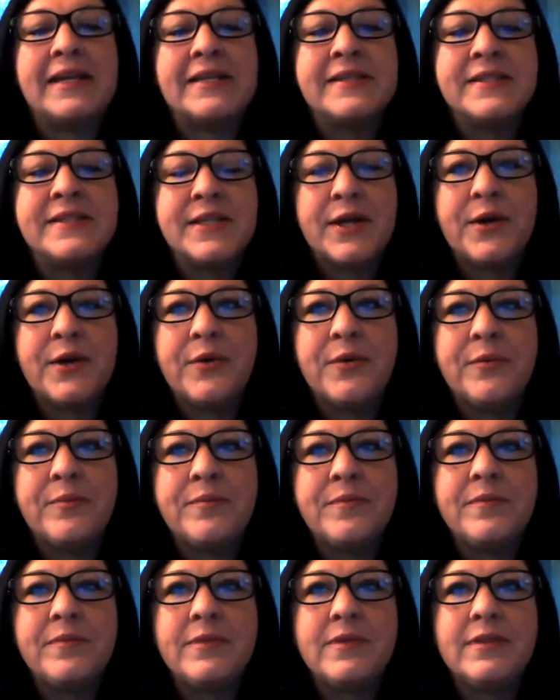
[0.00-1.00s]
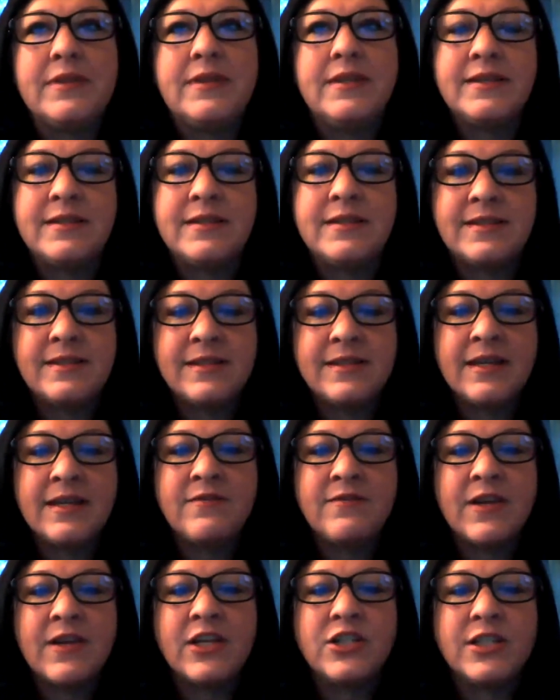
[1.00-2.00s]
so this is a
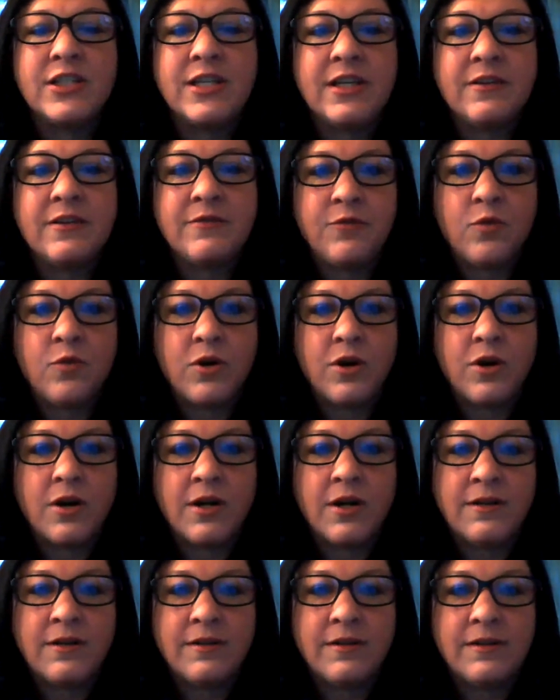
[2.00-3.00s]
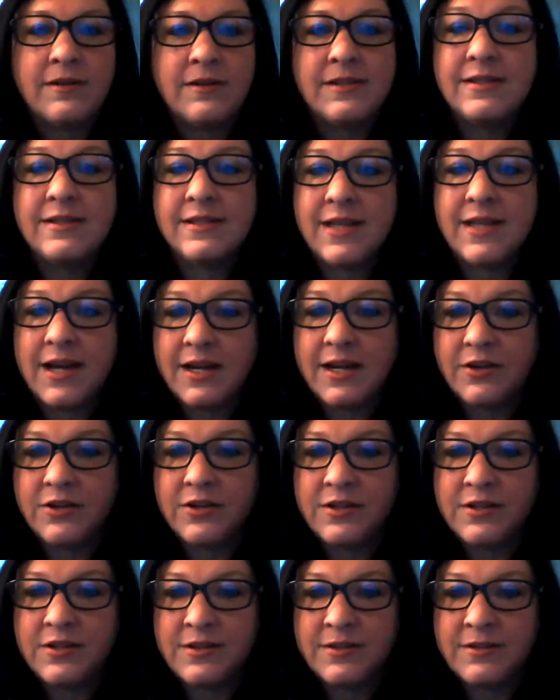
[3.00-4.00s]
convention for
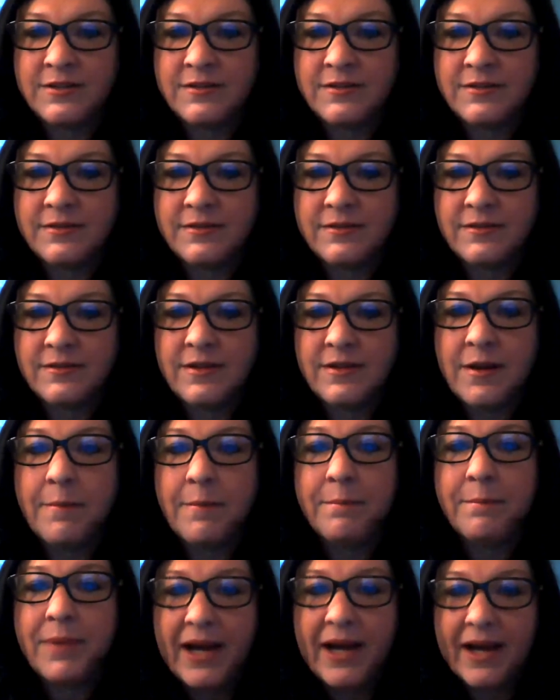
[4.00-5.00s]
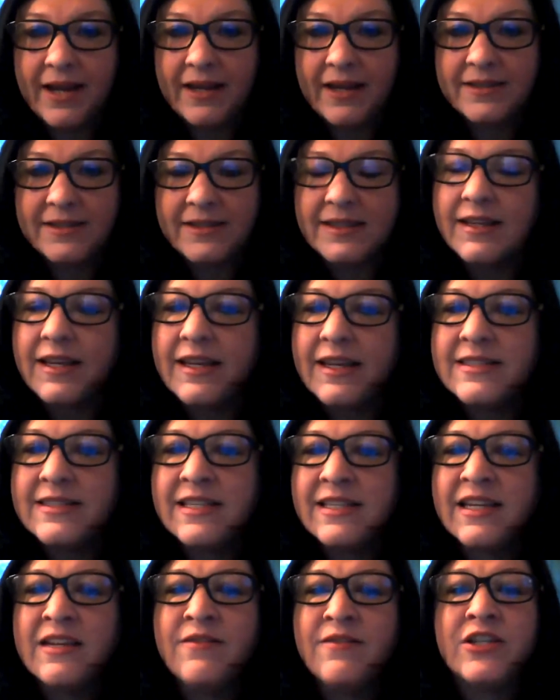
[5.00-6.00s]
designers, but it's a
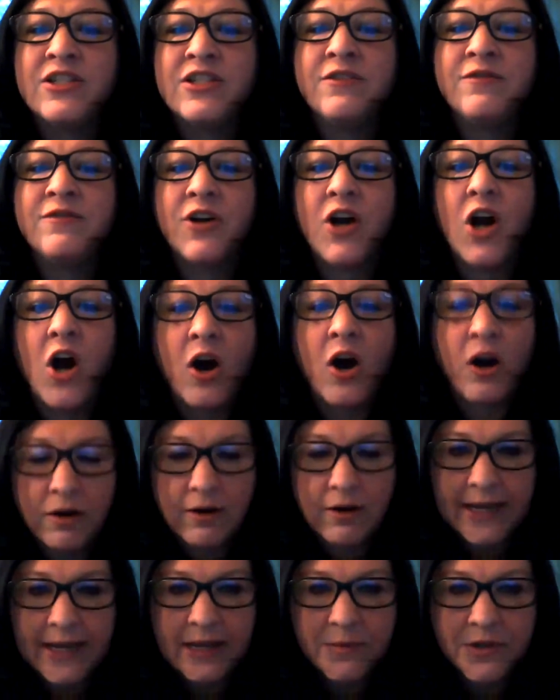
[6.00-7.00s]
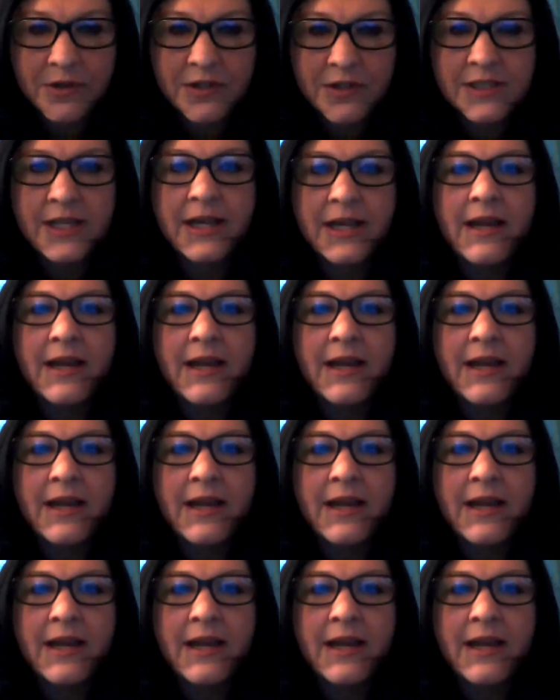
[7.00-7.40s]
convention for all gamers